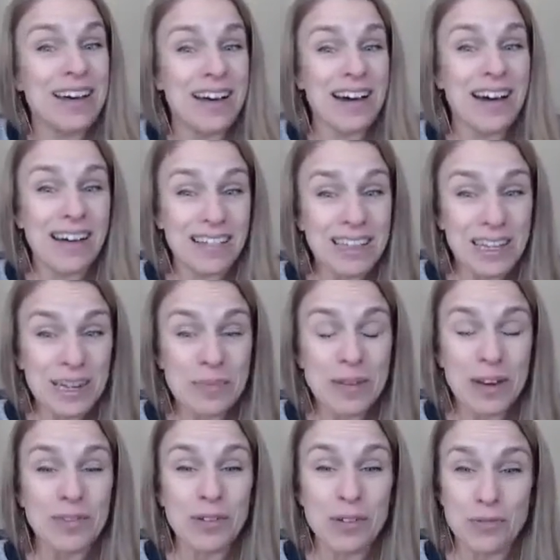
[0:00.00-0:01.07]
a little bit
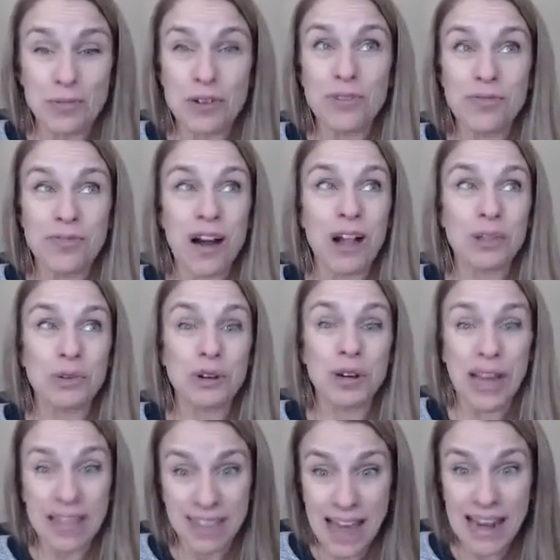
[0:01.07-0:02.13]
of a rule follower,
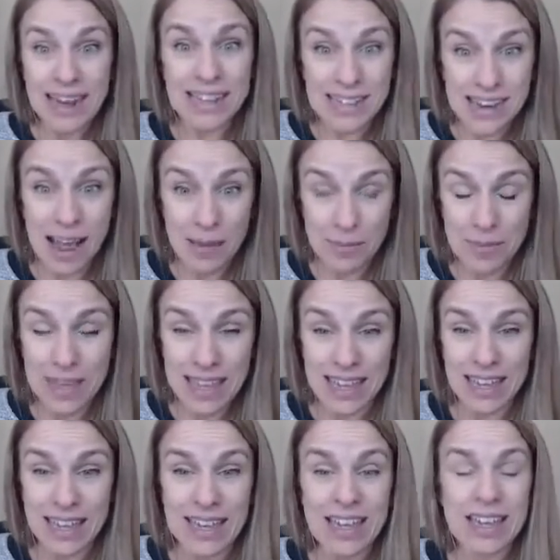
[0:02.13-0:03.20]
and that is not
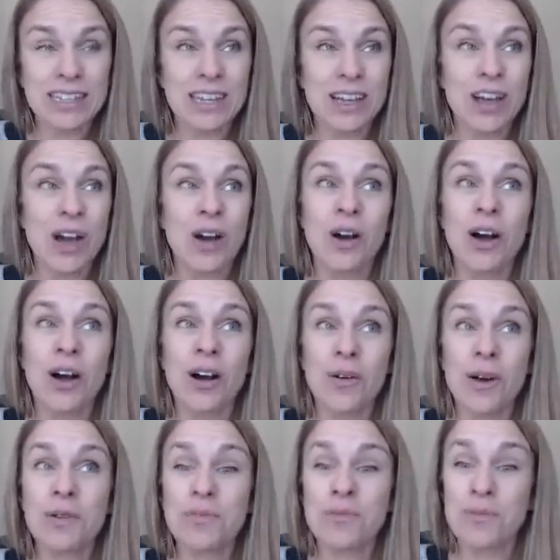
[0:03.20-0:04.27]
me. To go, oh,
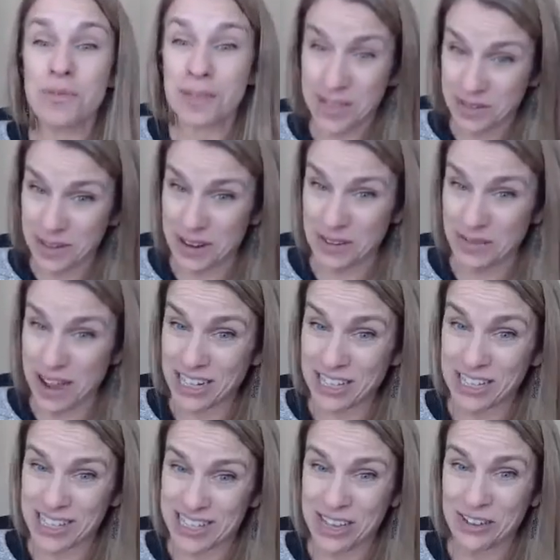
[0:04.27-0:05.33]
I really want to watch
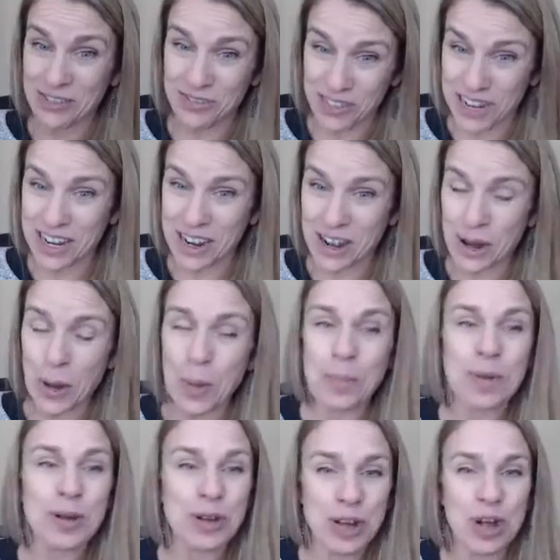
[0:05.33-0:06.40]
this cute video,
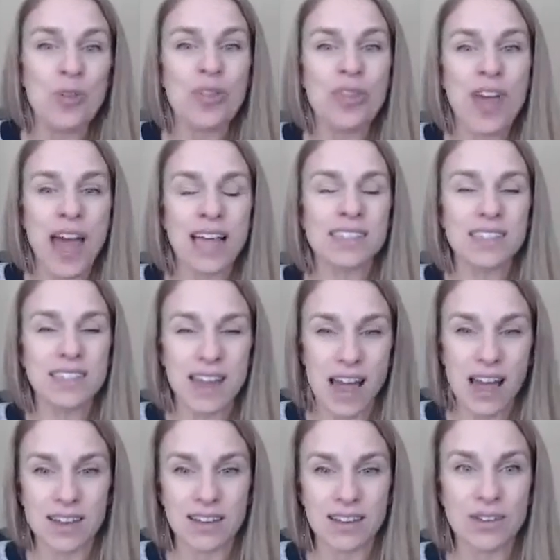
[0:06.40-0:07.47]
but no, that's
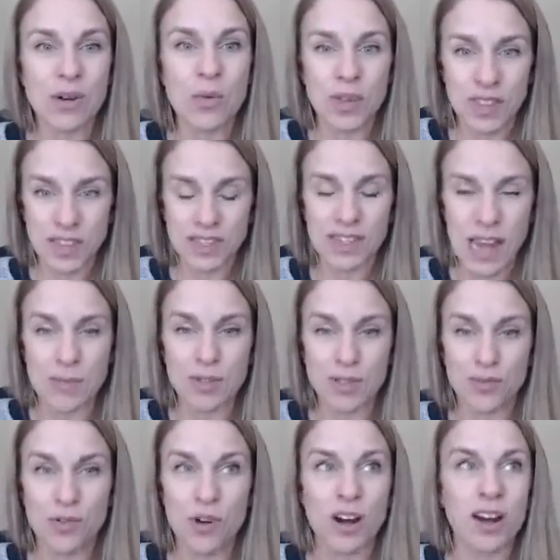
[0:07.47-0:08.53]
not what this time is
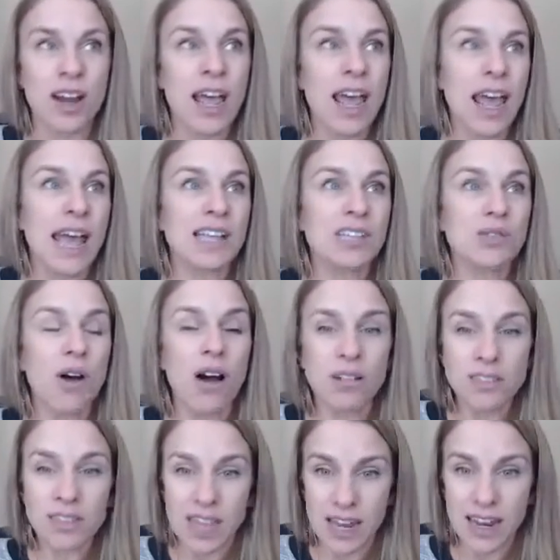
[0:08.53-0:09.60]
for. And so
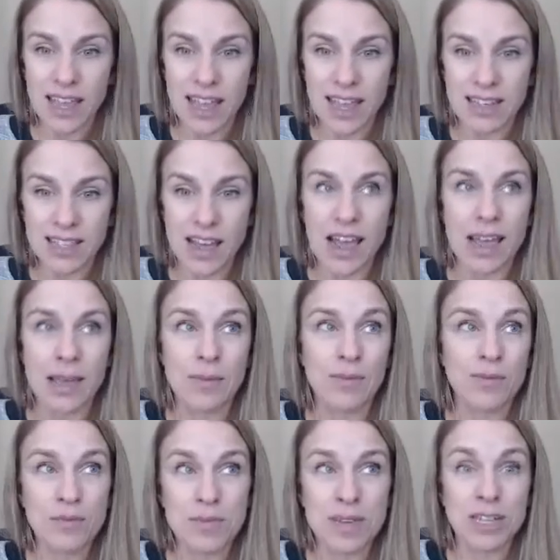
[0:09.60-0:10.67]
I'll dedicate time
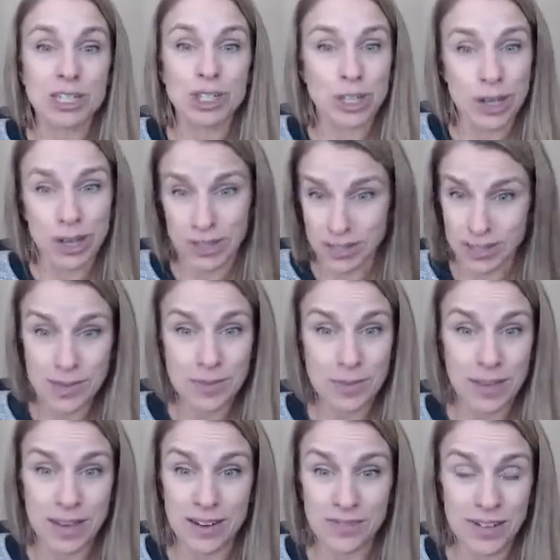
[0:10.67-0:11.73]
for me just to
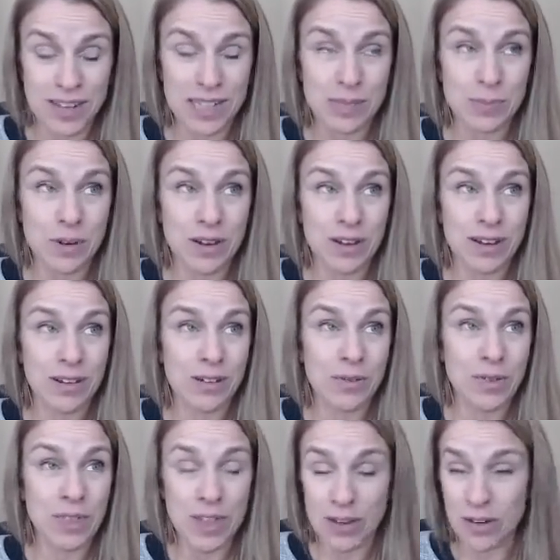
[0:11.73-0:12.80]
be on Facebook
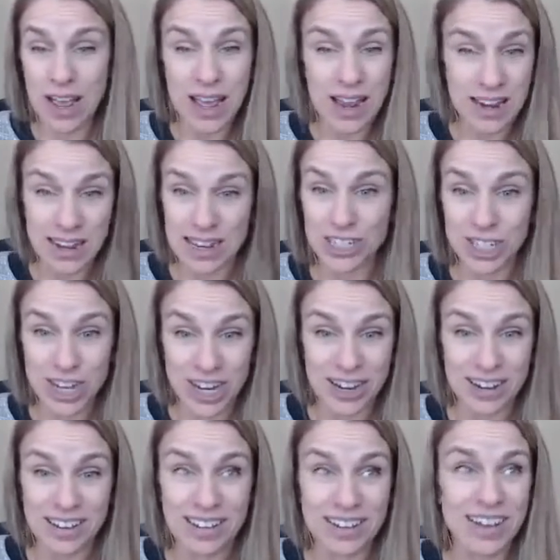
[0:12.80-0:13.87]
without any
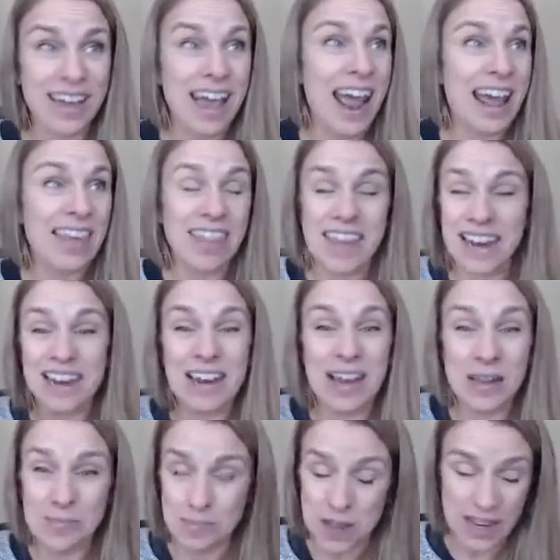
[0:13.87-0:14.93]
agenda. And then,
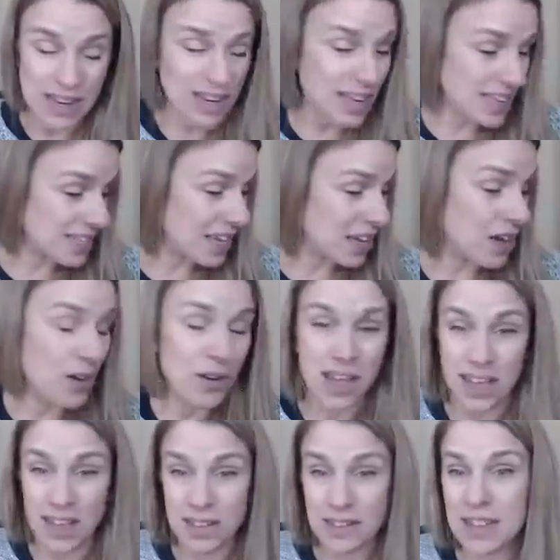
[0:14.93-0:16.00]
but it's like,
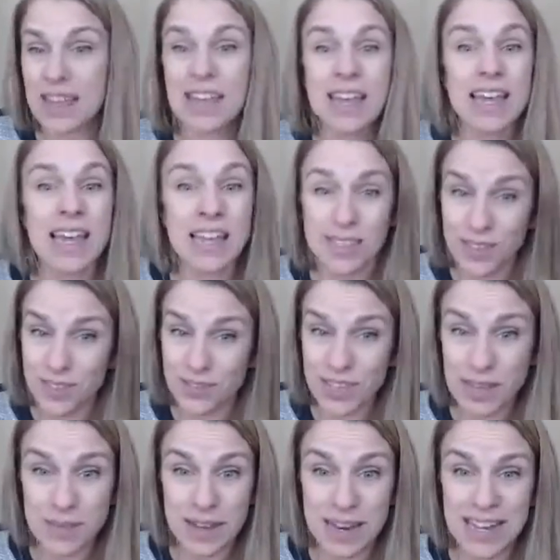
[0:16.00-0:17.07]
okay, it's
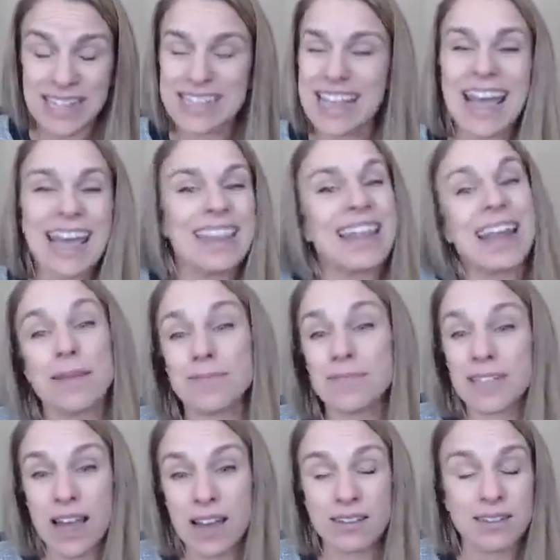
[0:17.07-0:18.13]
15 minutes and then I'm
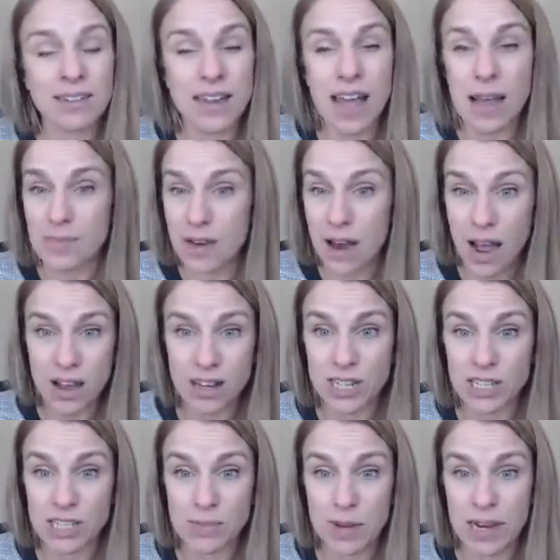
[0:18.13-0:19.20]
done. I'm not going
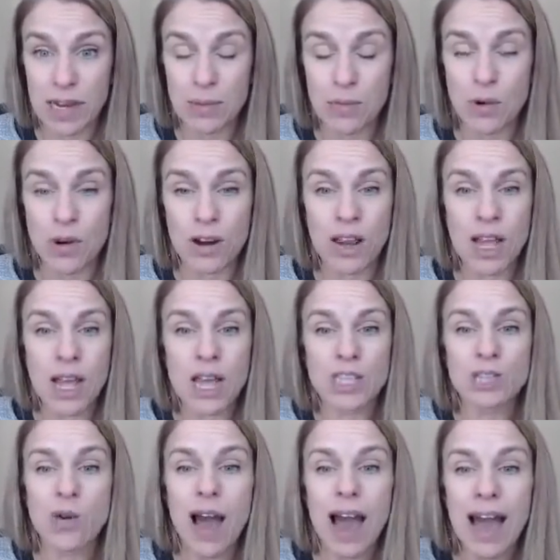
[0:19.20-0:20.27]
to spend any more.
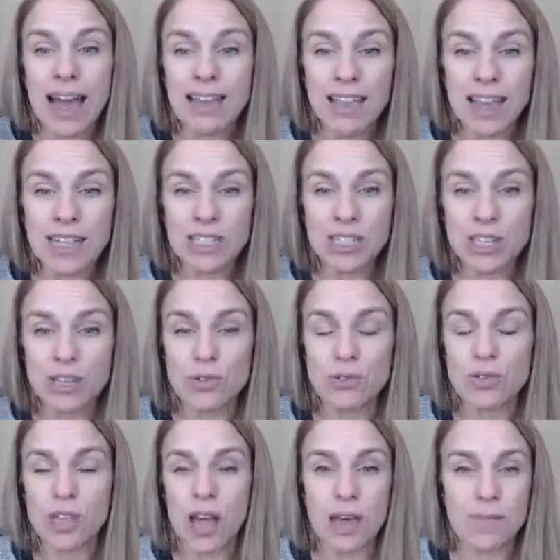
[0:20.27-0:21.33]
So I like to
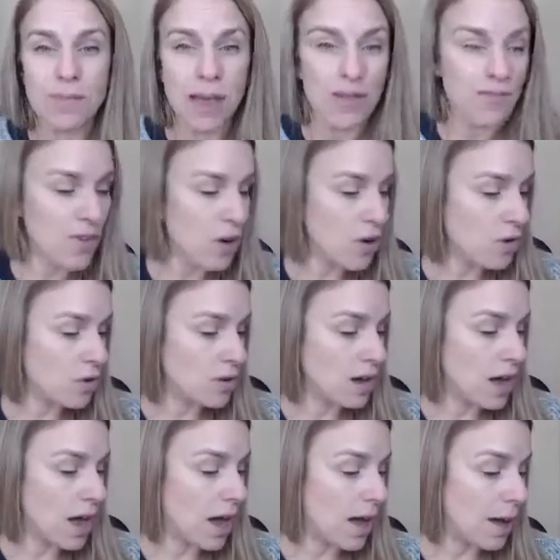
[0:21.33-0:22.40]
use on my
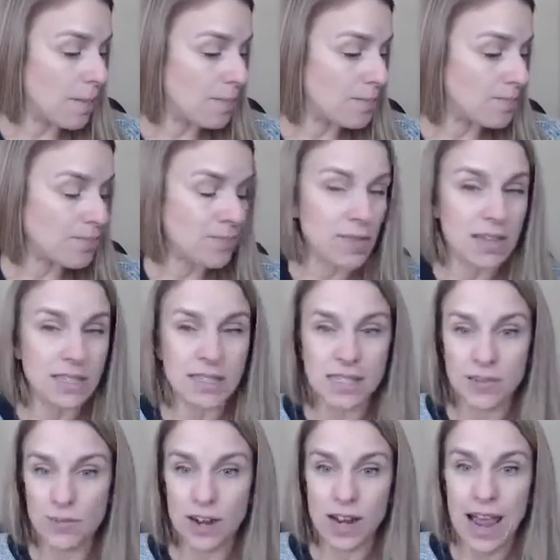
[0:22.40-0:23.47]
phone
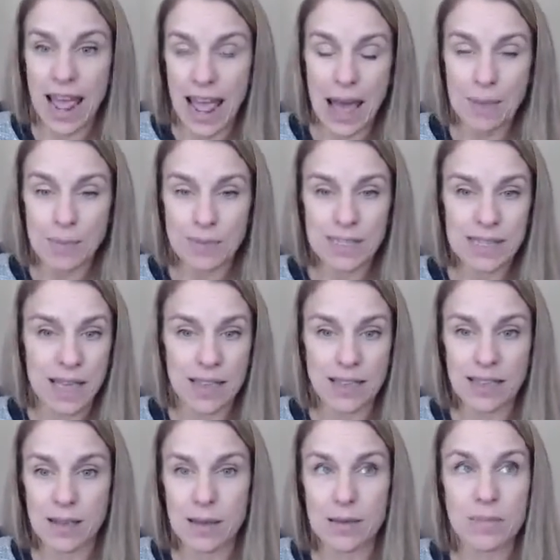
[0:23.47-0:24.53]
different apps, and I